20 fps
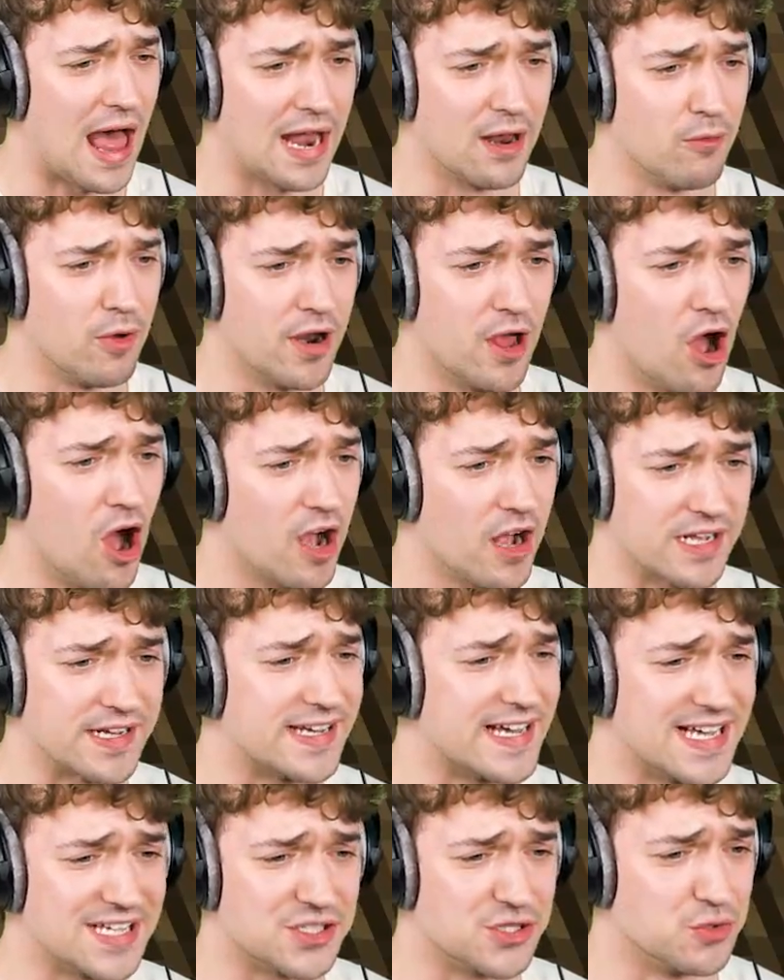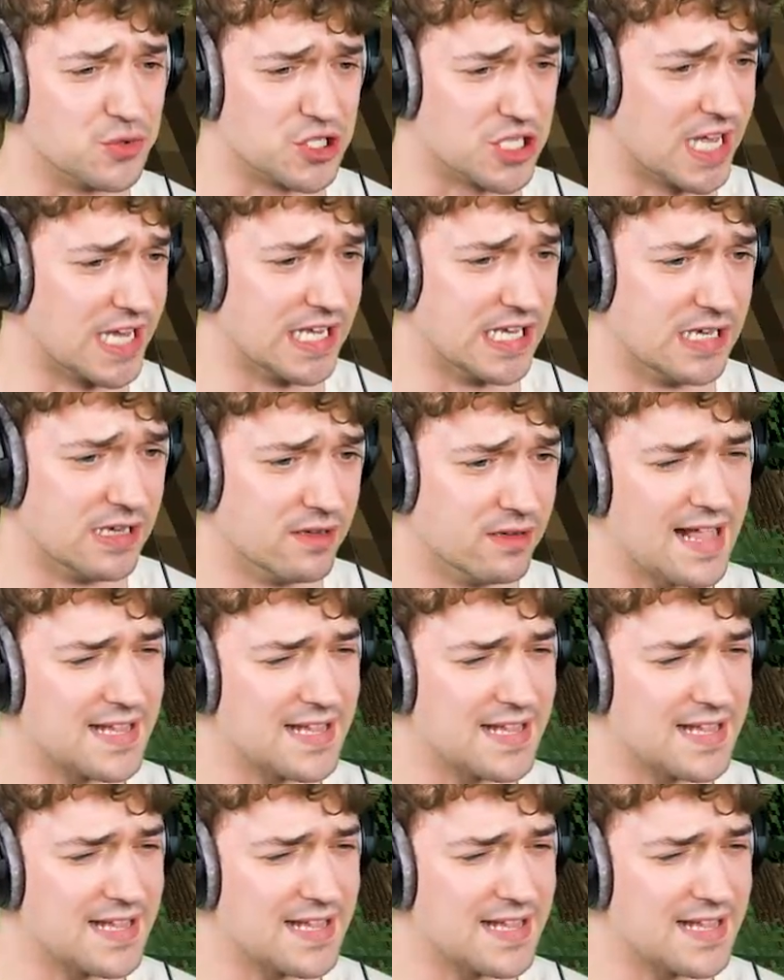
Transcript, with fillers: I don't want to hug and kiss you, Jelly.